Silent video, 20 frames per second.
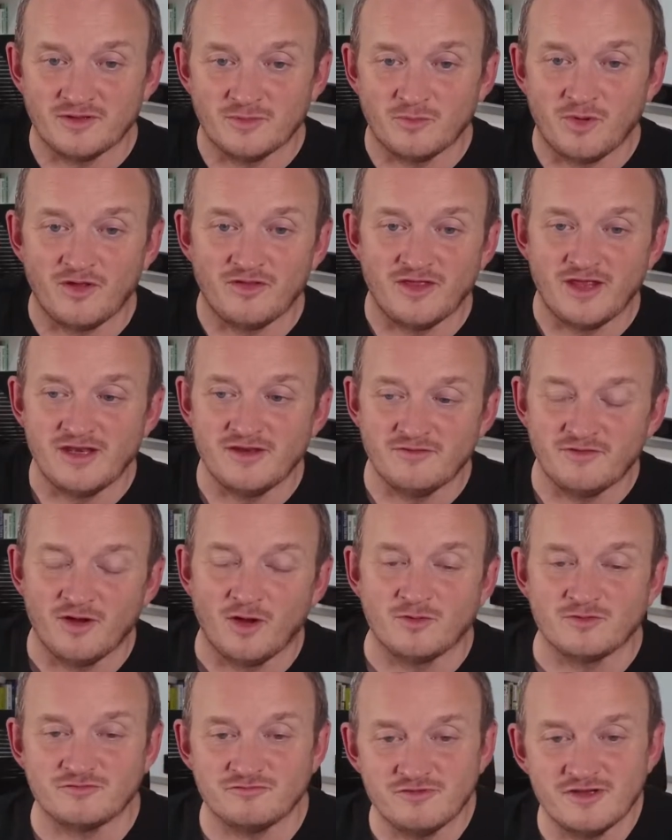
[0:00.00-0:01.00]
and by the end of it,
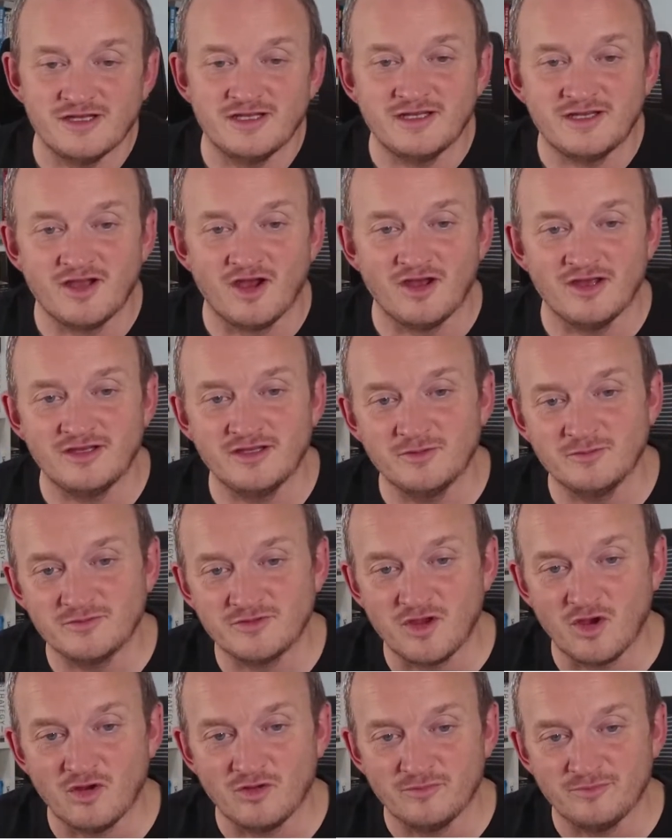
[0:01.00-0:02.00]
I was really gutted it was
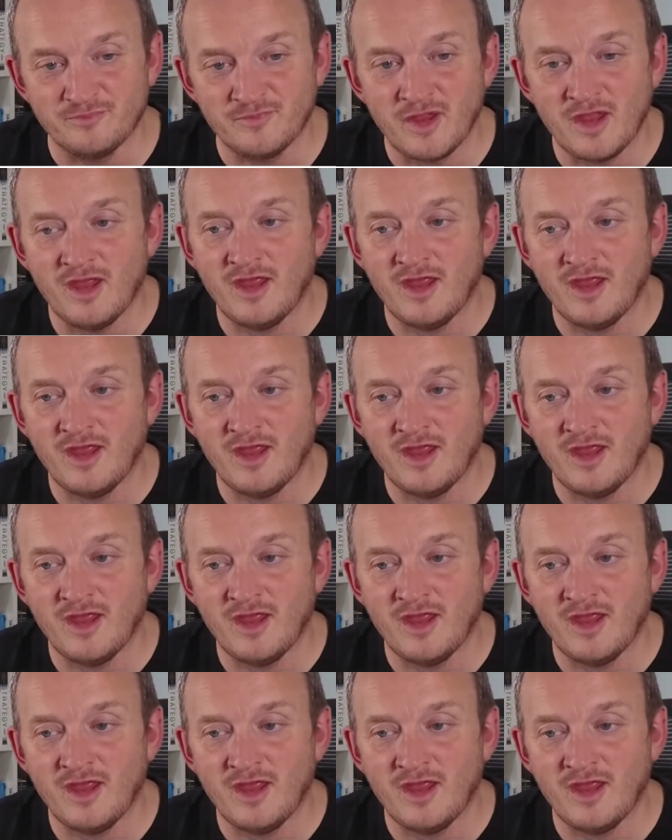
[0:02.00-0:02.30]
gone,